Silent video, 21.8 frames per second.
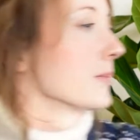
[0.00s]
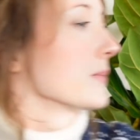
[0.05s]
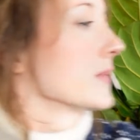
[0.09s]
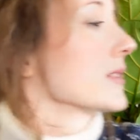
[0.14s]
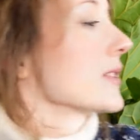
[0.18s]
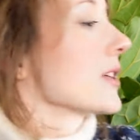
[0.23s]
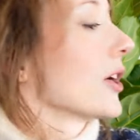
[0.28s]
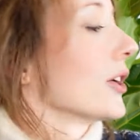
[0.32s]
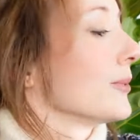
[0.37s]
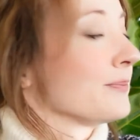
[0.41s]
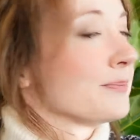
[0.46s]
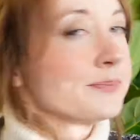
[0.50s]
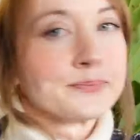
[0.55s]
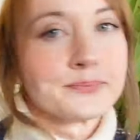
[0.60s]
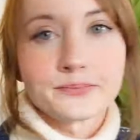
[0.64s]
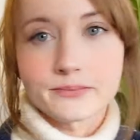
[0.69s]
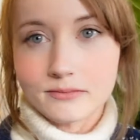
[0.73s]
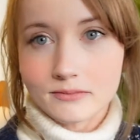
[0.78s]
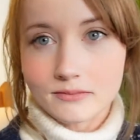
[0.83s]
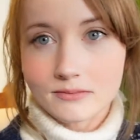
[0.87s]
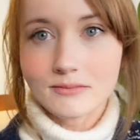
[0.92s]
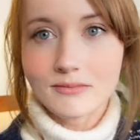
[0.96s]
So
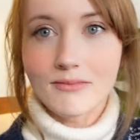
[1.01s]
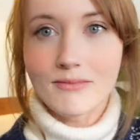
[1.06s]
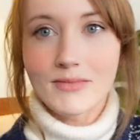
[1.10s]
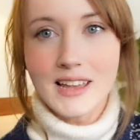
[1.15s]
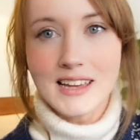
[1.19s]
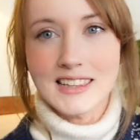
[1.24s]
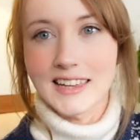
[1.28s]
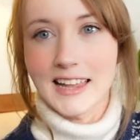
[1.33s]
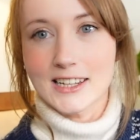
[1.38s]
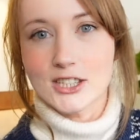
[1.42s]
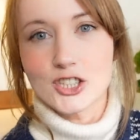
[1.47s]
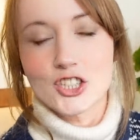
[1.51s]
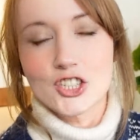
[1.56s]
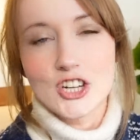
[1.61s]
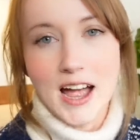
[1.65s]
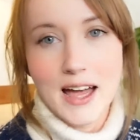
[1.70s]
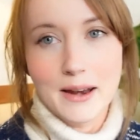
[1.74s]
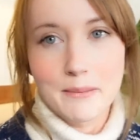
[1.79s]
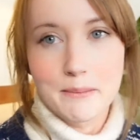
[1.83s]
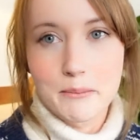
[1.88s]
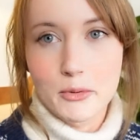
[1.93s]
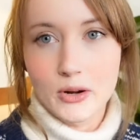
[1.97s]
let's
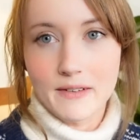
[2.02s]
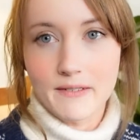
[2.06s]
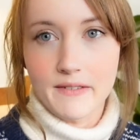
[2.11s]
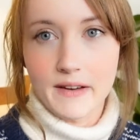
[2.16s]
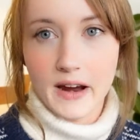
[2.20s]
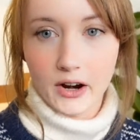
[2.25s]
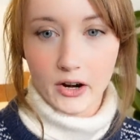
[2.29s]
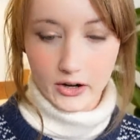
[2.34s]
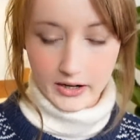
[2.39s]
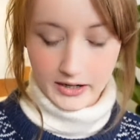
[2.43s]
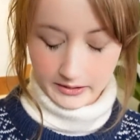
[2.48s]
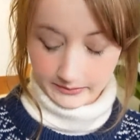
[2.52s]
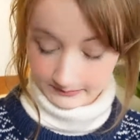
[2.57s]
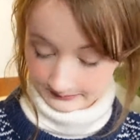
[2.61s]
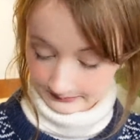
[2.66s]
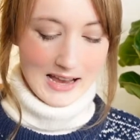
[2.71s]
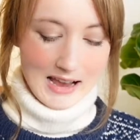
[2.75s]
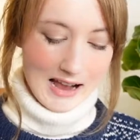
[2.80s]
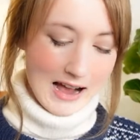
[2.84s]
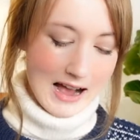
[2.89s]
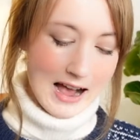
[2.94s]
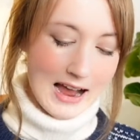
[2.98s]
chat Moody Fairy.
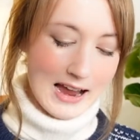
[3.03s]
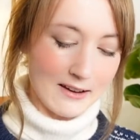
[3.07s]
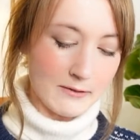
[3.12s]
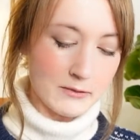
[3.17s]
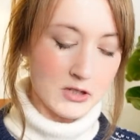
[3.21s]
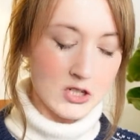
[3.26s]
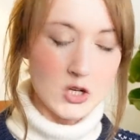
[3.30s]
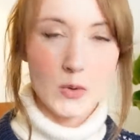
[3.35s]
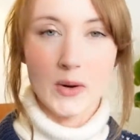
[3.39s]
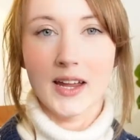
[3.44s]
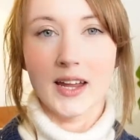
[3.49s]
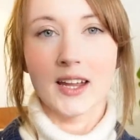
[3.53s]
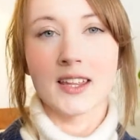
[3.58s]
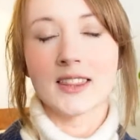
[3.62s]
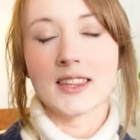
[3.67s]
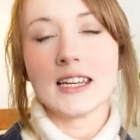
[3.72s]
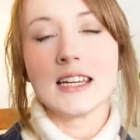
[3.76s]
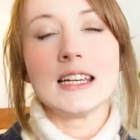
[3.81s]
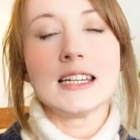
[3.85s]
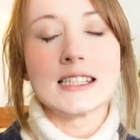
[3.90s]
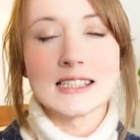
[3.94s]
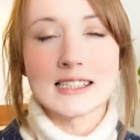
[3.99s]
I am doing
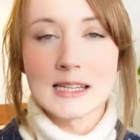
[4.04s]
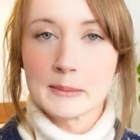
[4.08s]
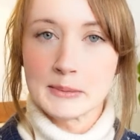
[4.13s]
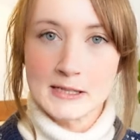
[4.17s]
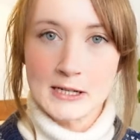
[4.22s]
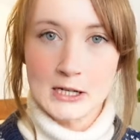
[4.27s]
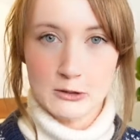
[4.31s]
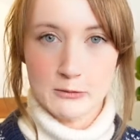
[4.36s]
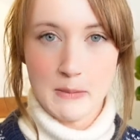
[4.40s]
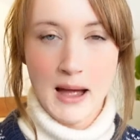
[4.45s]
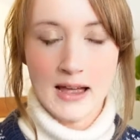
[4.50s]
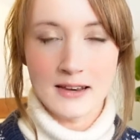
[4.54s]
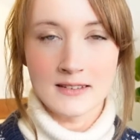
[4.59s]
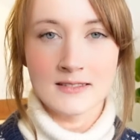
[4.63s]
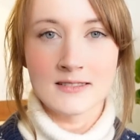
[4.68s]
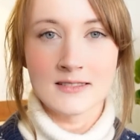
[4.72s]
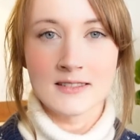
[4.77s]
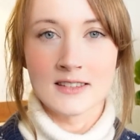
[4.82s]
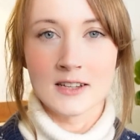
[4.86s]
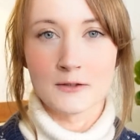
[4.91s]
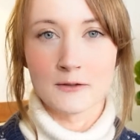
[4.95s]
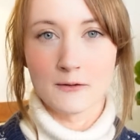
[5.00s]
the slip stitch pattern
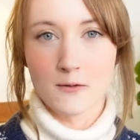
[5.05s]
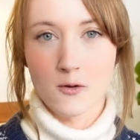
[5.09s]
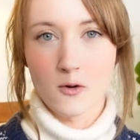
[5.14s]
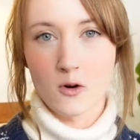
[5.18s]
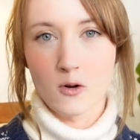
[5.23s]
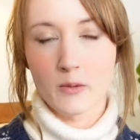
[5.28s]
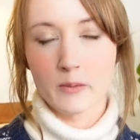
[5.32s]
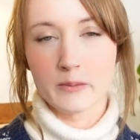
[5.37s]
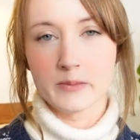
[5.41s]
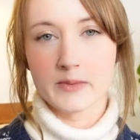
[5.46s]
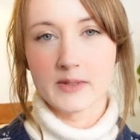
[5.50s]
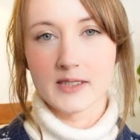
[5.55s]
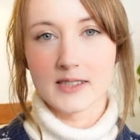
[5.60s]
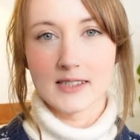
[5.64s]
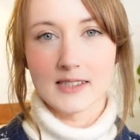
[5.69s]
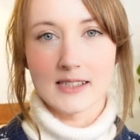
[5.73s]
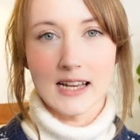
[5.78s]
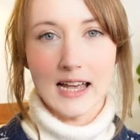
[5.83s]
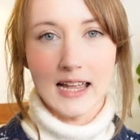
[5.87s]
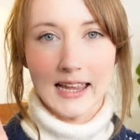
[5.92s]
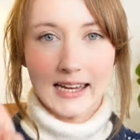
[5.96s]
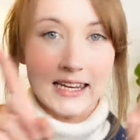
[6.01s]
that forms
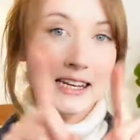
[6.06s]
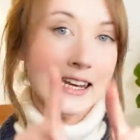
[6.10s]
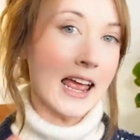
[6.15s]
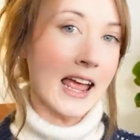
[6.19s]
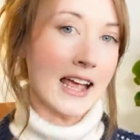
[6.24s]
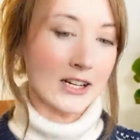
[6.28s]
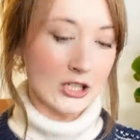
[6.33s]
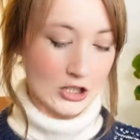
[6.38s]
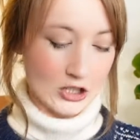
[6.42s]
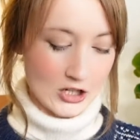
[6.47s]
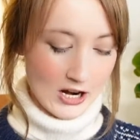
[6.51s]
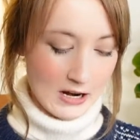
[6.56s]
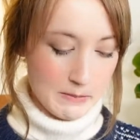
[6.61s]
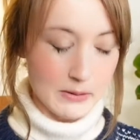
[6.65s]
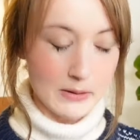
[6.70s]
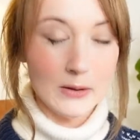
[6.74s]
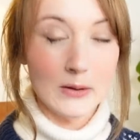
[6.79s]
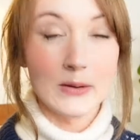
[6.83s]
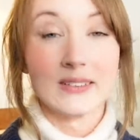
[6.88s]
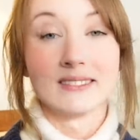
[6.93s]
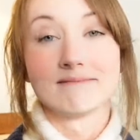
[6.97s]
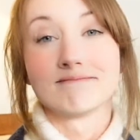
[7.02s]
like an X shape,
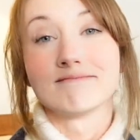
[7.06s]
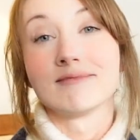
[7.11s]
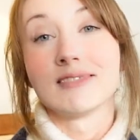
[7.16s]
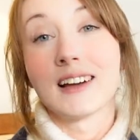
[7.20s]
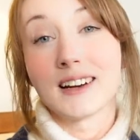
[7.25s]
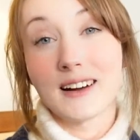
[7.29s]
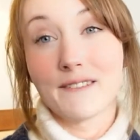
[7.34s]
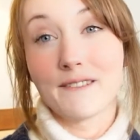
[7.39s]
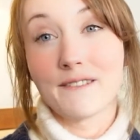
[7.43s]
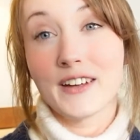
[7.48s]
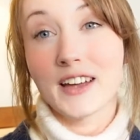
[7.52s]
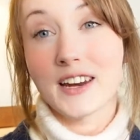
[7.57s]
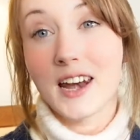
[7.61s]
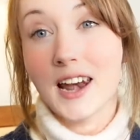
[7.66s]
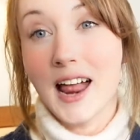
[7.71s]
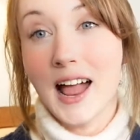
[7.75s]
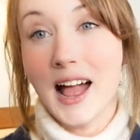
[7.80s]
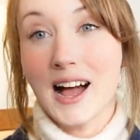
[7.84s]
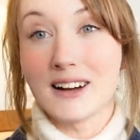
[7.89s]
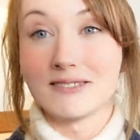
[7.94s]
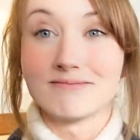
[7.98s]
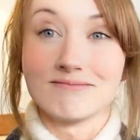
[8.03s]
and I figured it
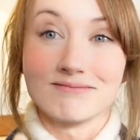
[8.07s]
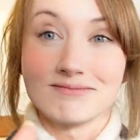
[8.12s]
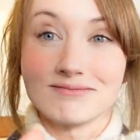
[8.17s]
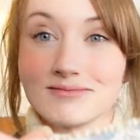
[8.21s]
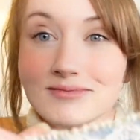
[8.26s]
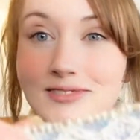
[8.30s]
out.